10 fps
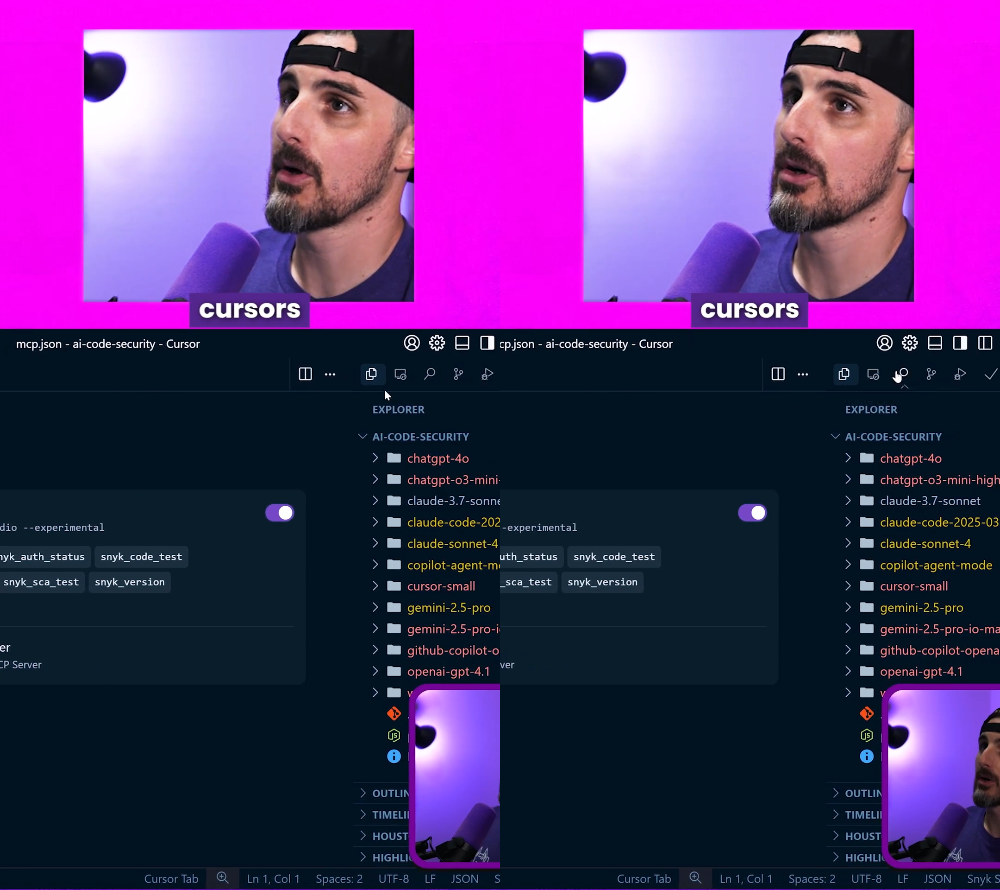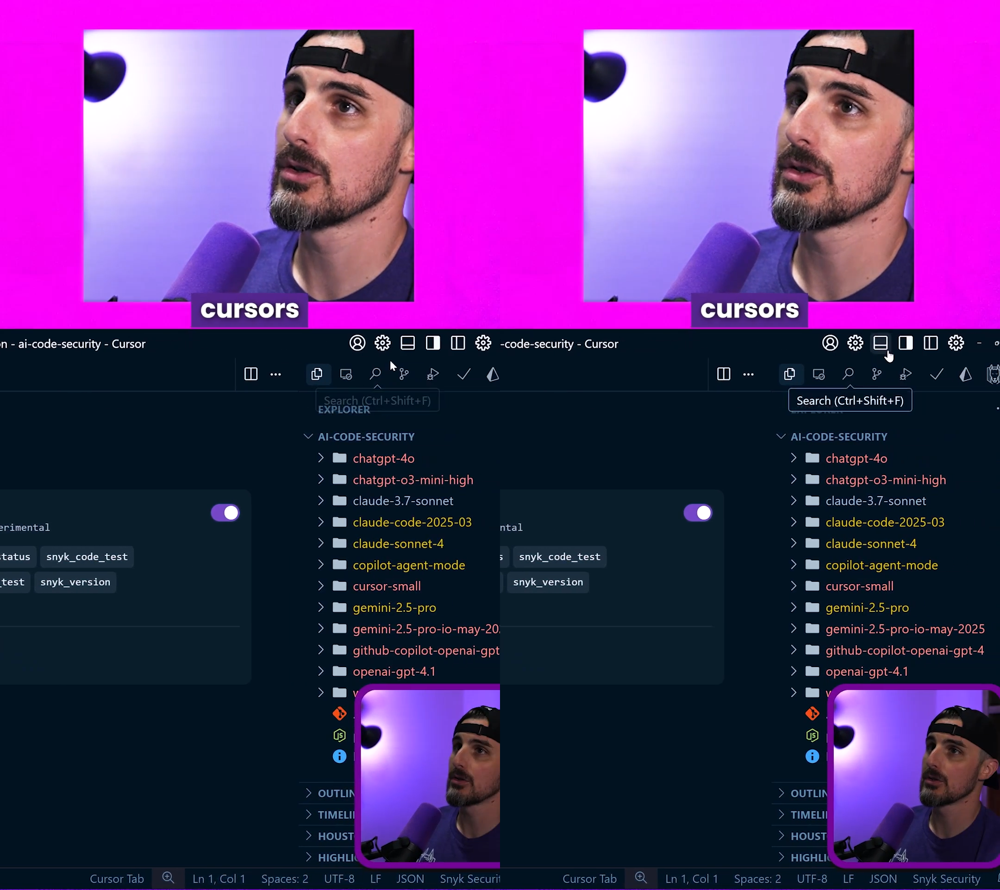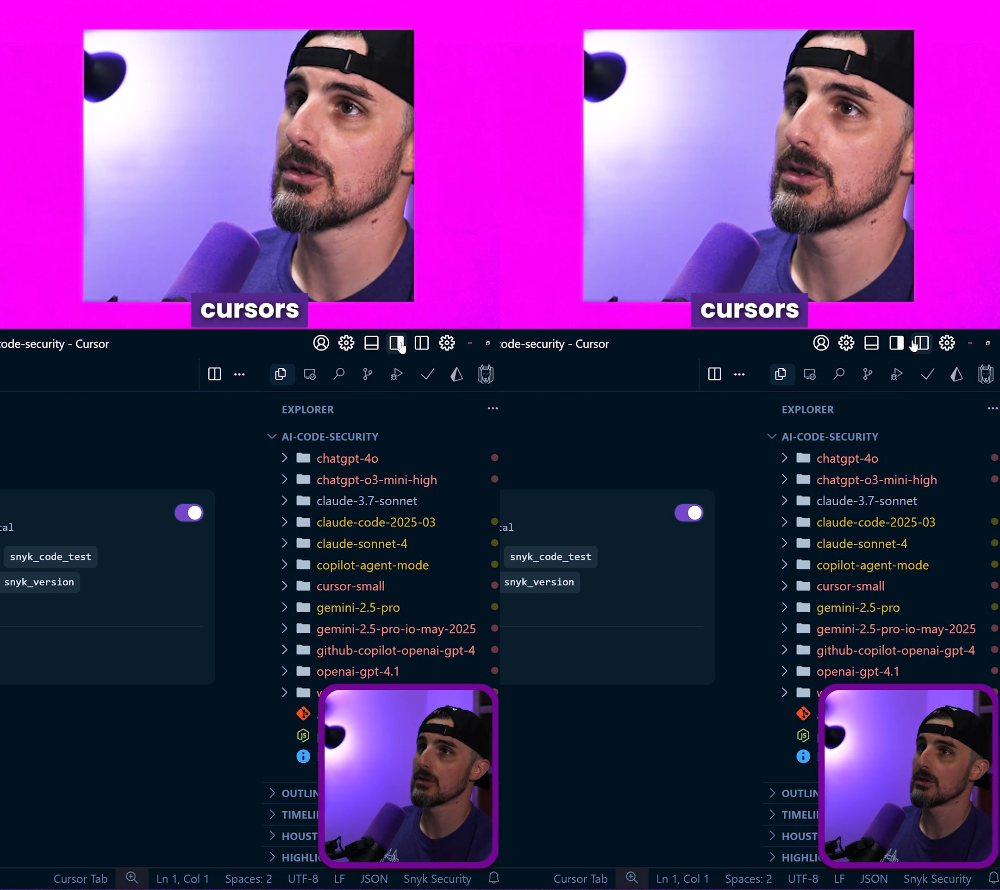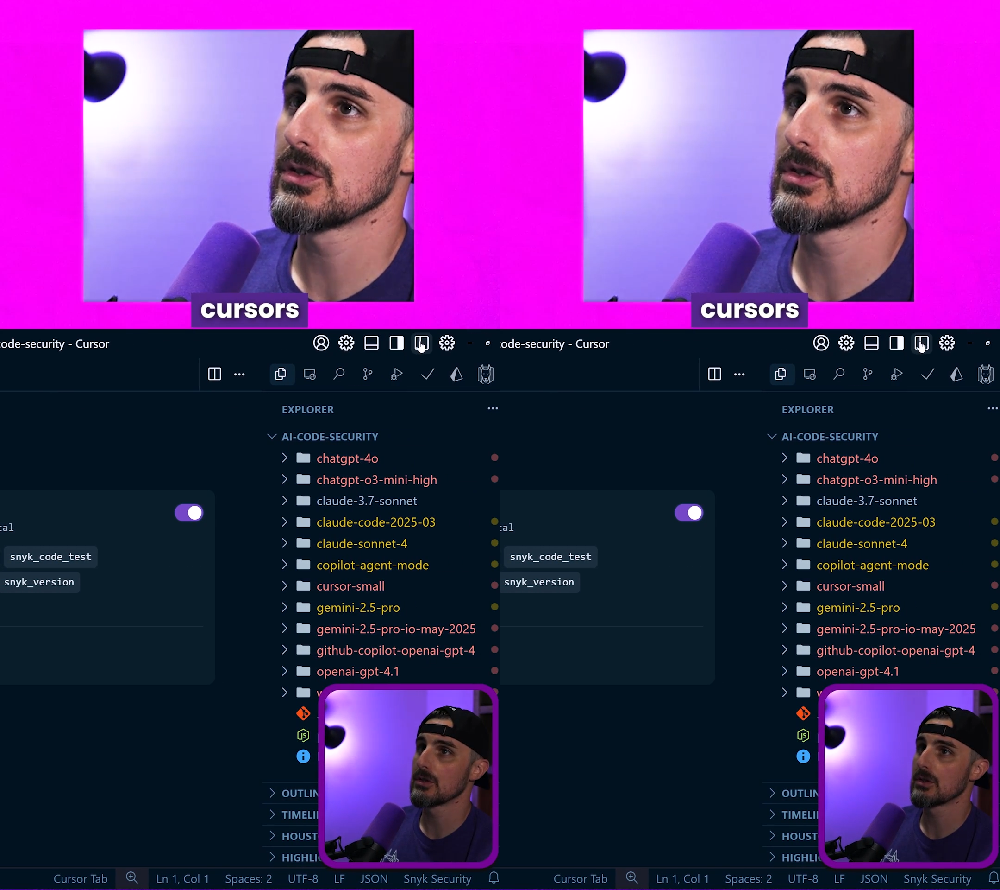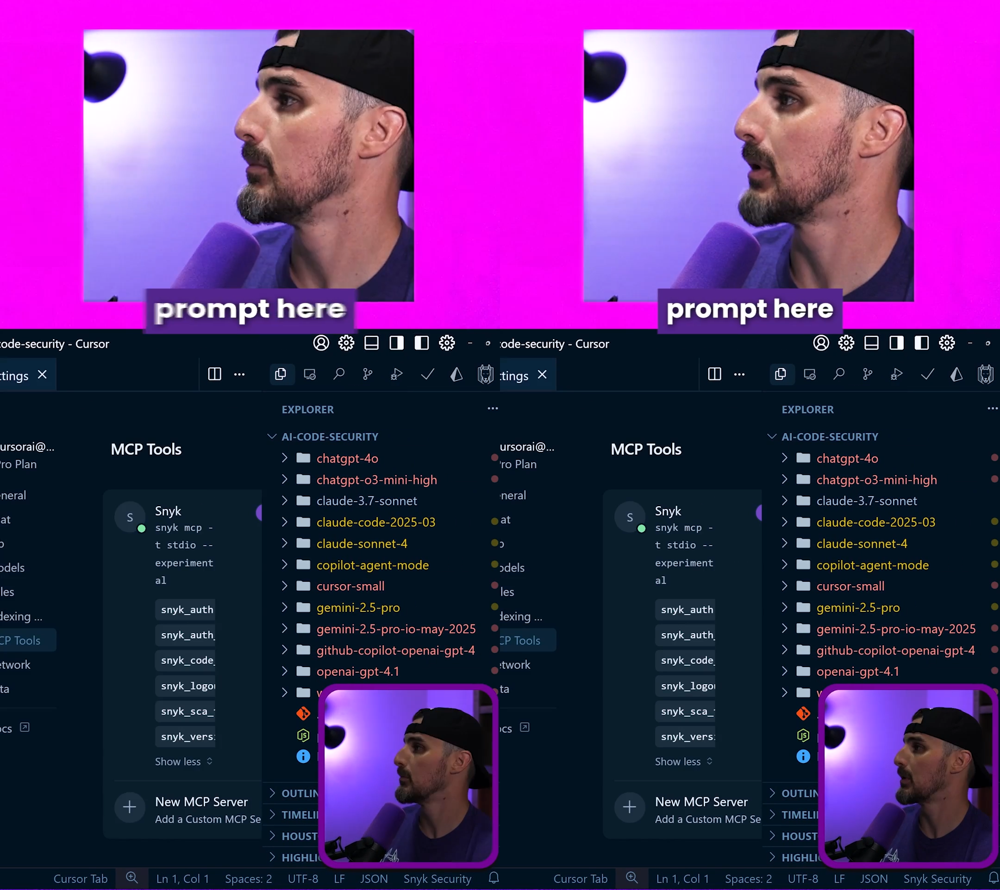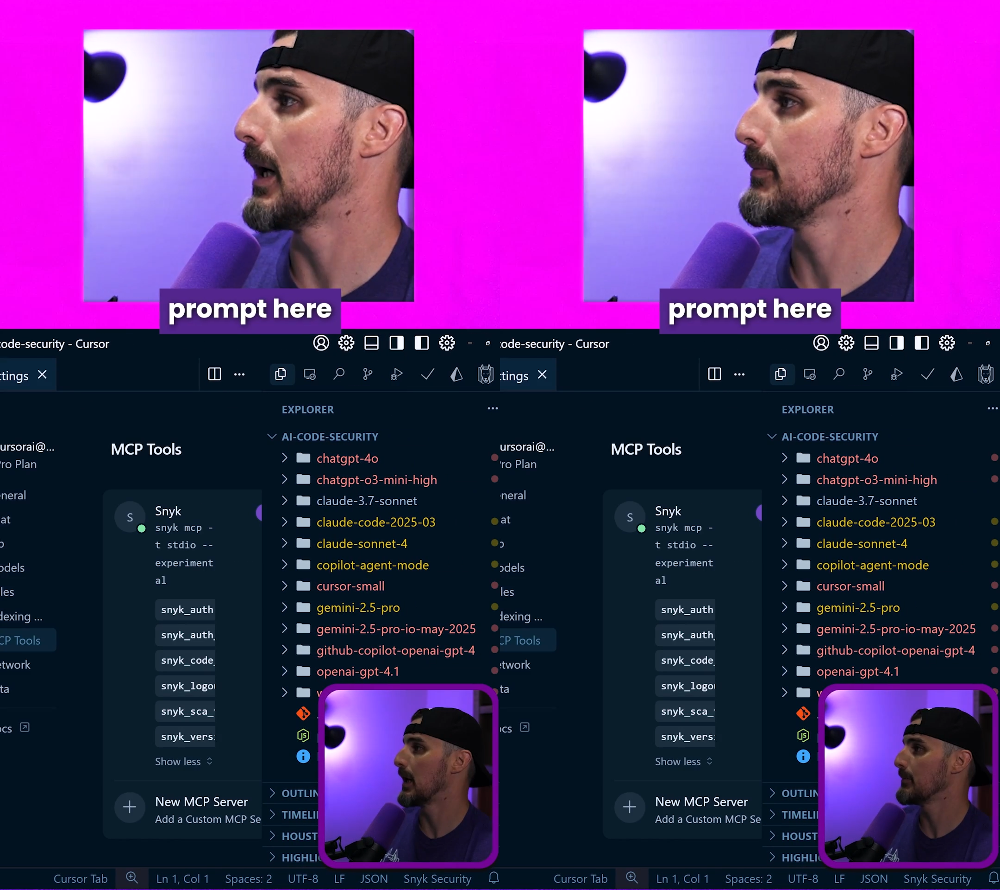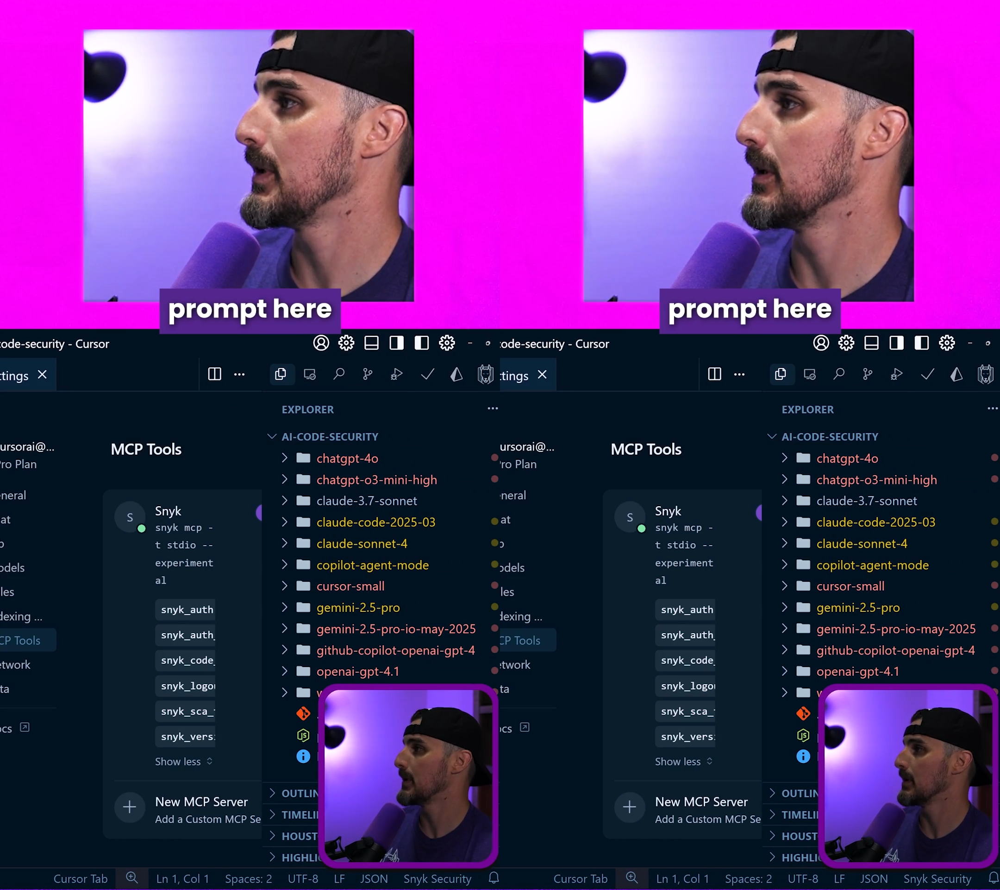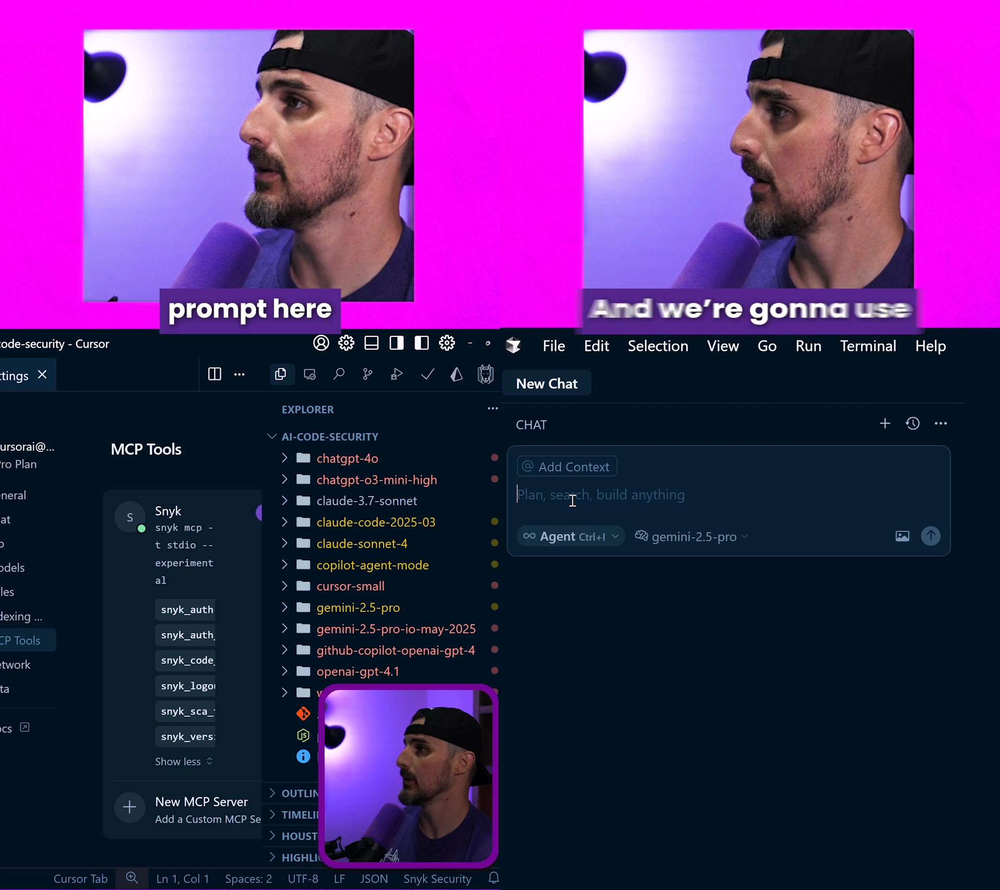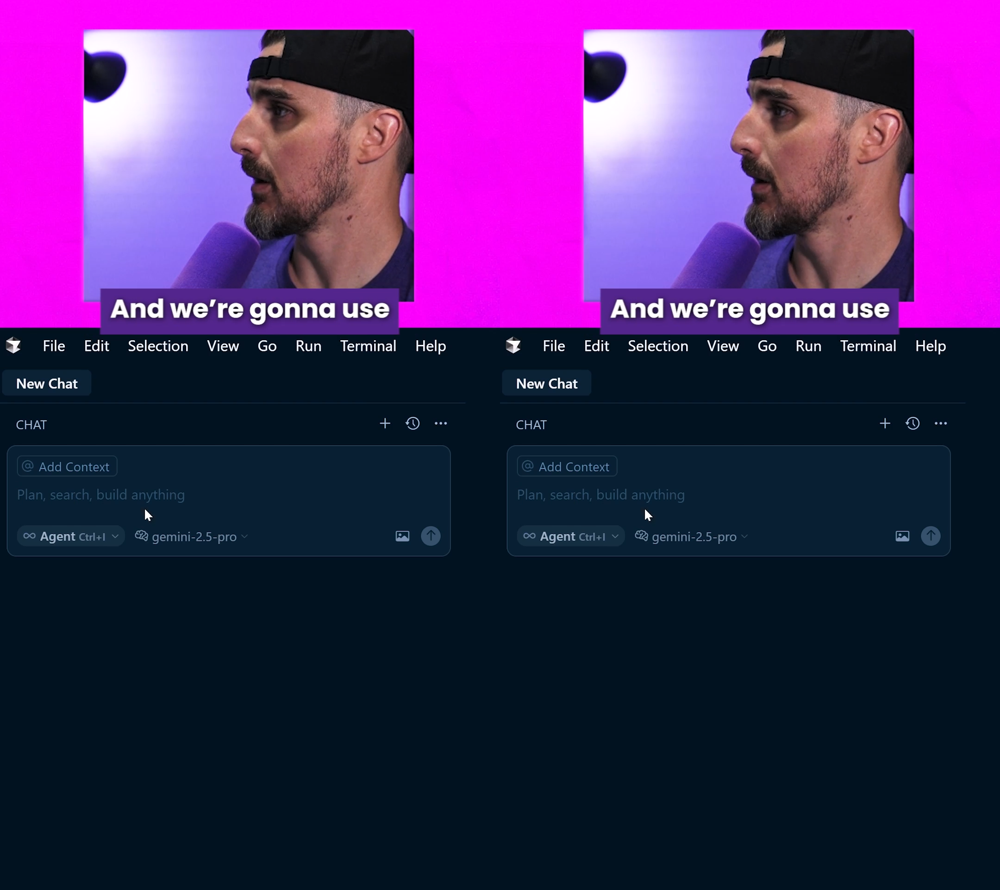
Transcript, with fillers: Cursor's prompt here.